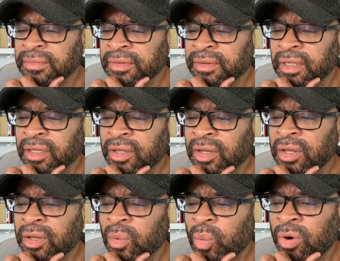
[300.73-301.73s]
Look,
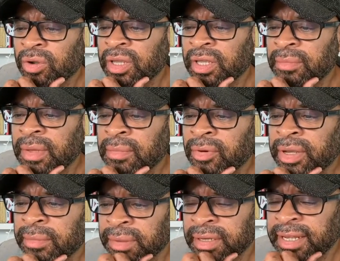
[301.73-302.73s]
working, memory,
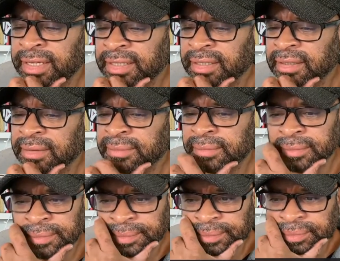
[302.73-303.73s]
and planning.
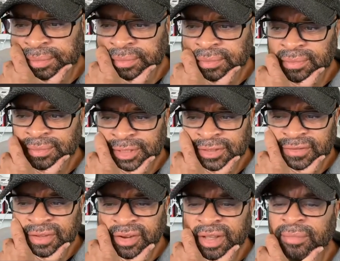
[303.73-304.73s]

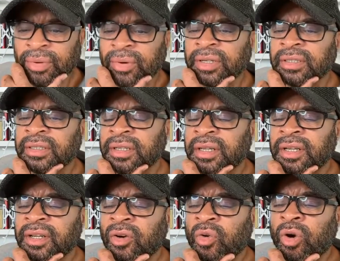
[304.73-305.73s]
Very important.
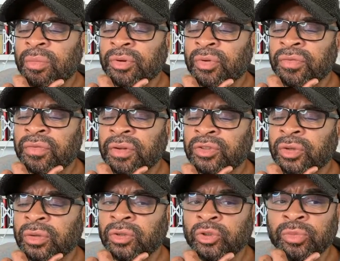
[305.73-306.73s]
Orbital
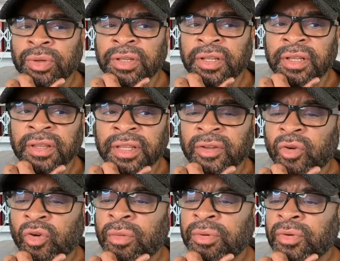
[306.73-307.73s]
frontal loop. The
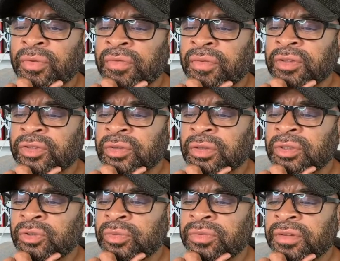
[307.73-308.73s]
orbital frontal
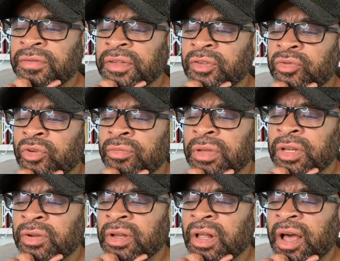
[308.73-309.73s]
loop, the ventral
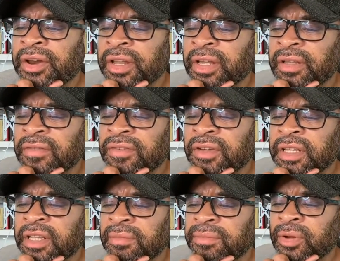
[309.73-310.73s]
medial cortex for
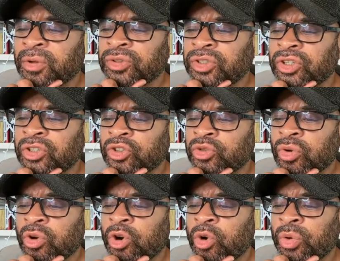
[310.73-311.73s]
impulse
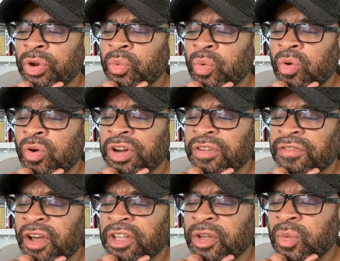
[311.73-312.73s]
control, reward,
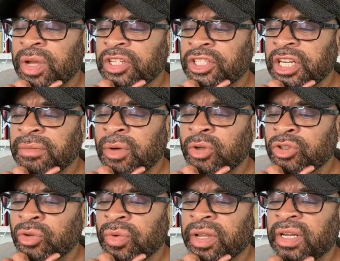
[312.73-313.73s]
evaluation,
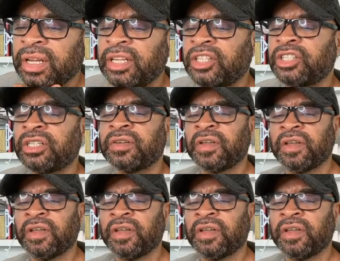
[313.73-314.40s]
emotional regulation.